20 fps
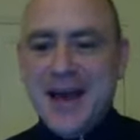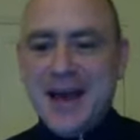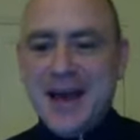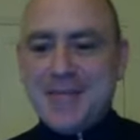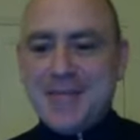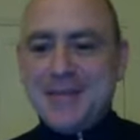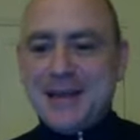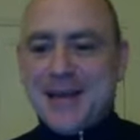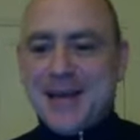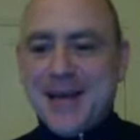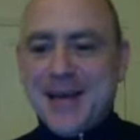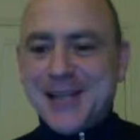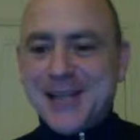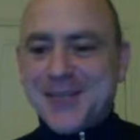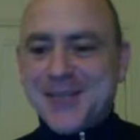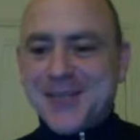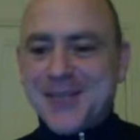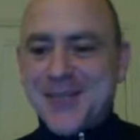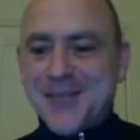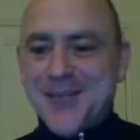
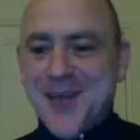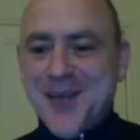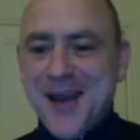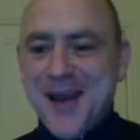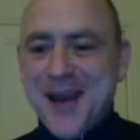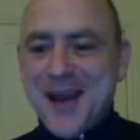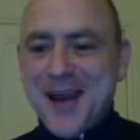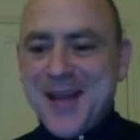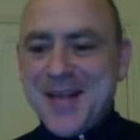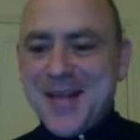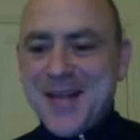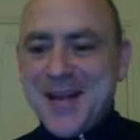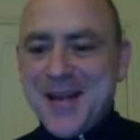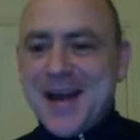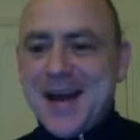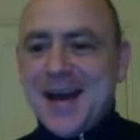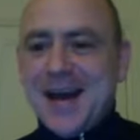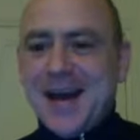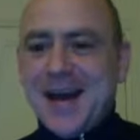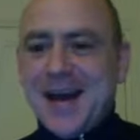because of the way
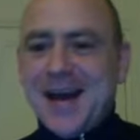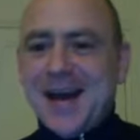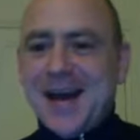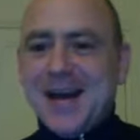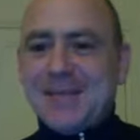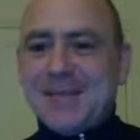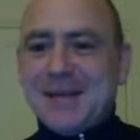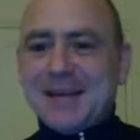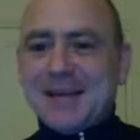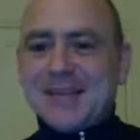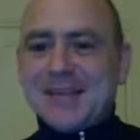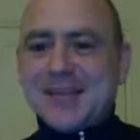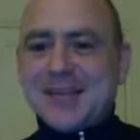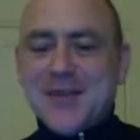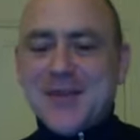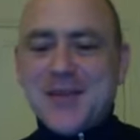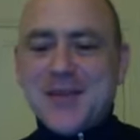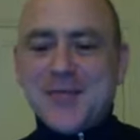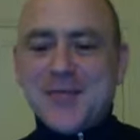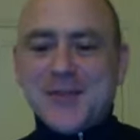my
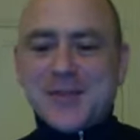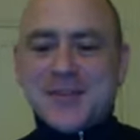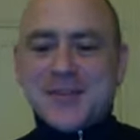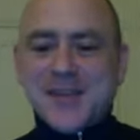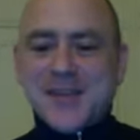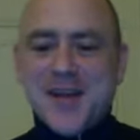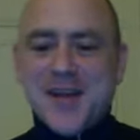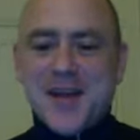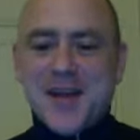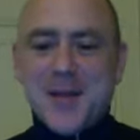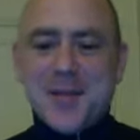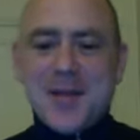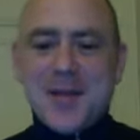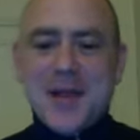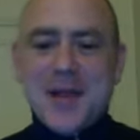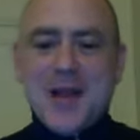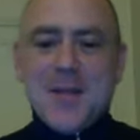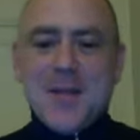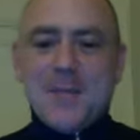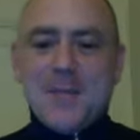screen was set up.
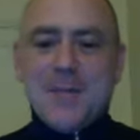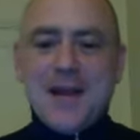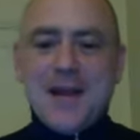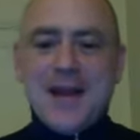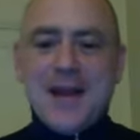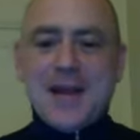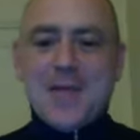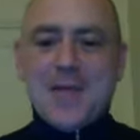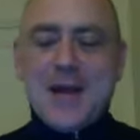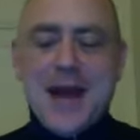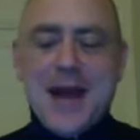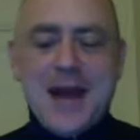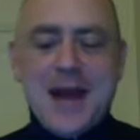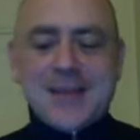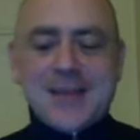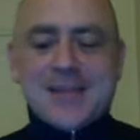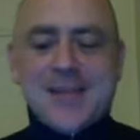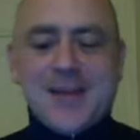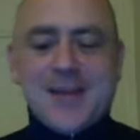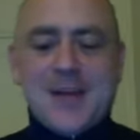But anyway,
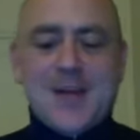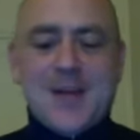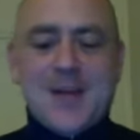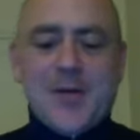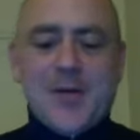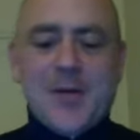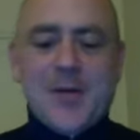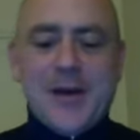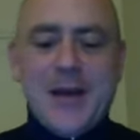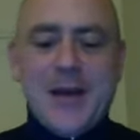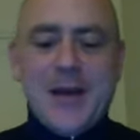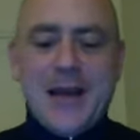I'll say hello.